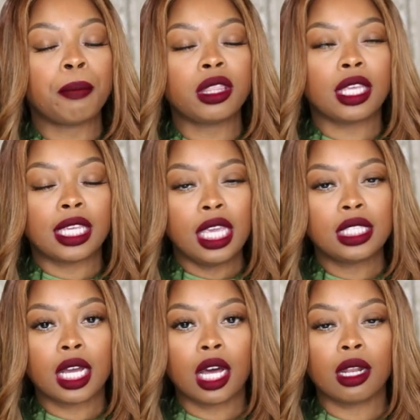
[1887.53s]
but the key
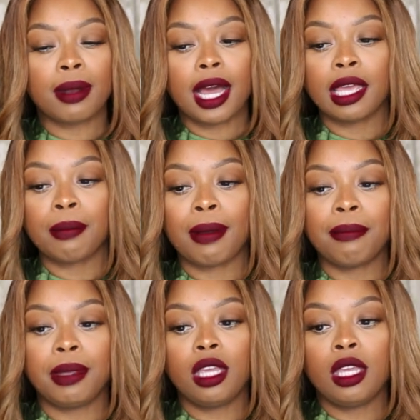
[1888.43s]
to color blocking by
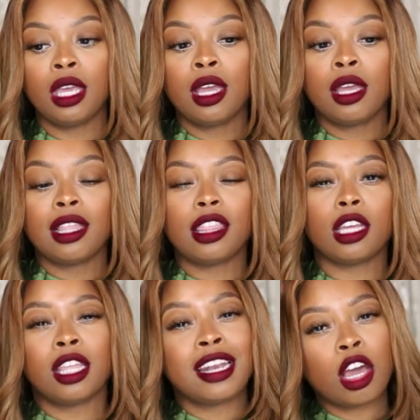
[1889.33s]
me,
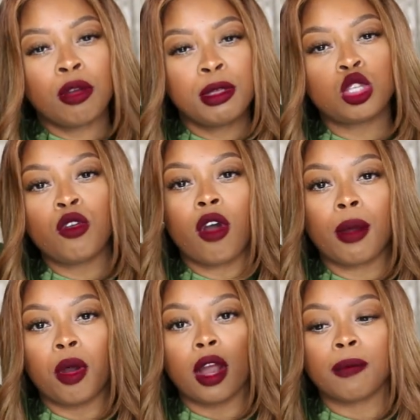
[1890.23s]
th they're not going to be too
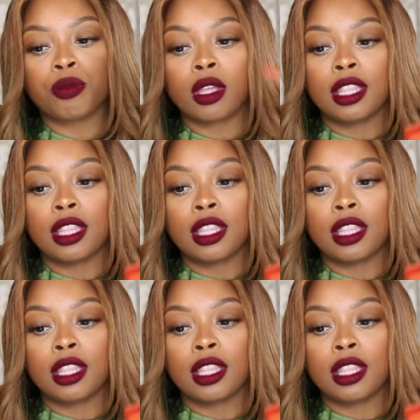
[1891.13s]
far apart.